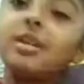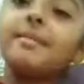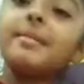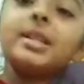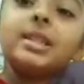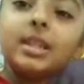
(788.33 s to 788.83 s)
Yes.
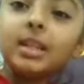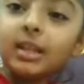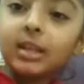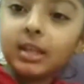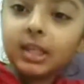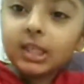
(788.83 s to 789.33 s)
number
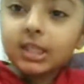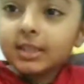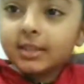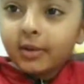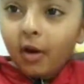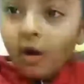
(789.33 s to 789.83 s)
three
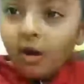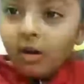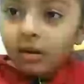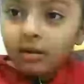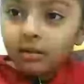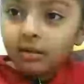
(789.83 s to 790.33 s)
is
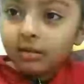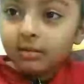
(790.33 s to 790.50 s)
wrong.